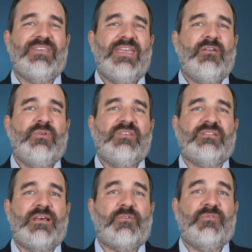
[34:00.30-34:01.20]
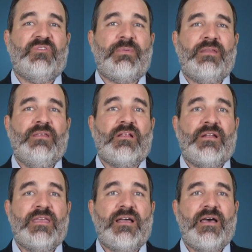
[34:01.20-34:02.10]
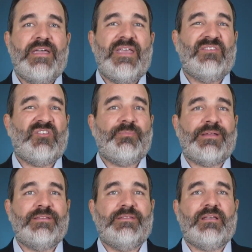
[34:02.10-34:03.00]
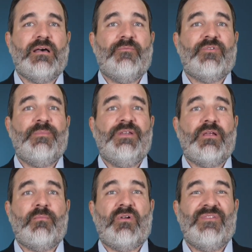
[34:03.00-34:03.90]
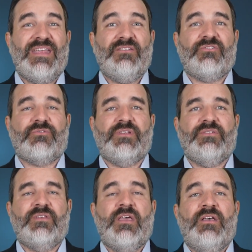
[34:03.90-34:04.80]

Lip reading: increased level of spending on AI is expected to come from a number of industries,